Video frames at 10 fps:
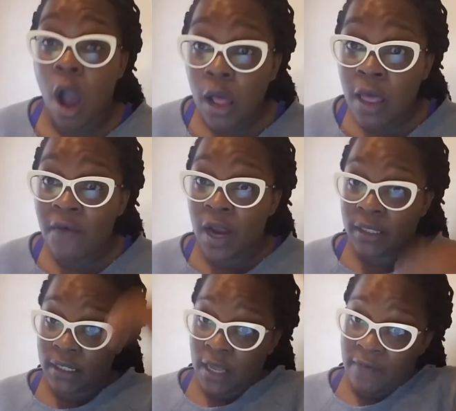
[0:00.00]
all of
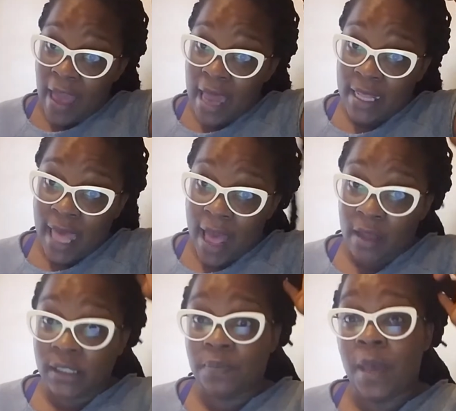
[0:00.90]
our stuff out of the
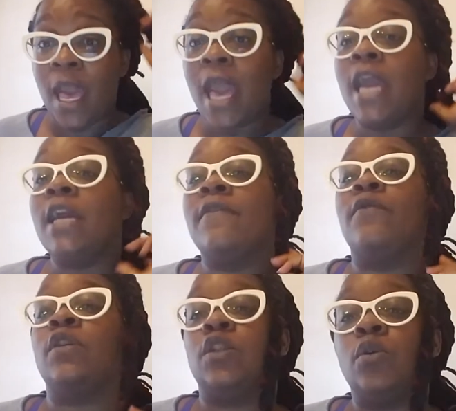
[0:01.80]
house, paying
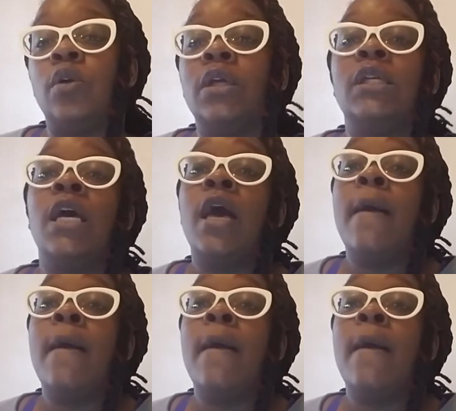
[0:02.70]
for storage,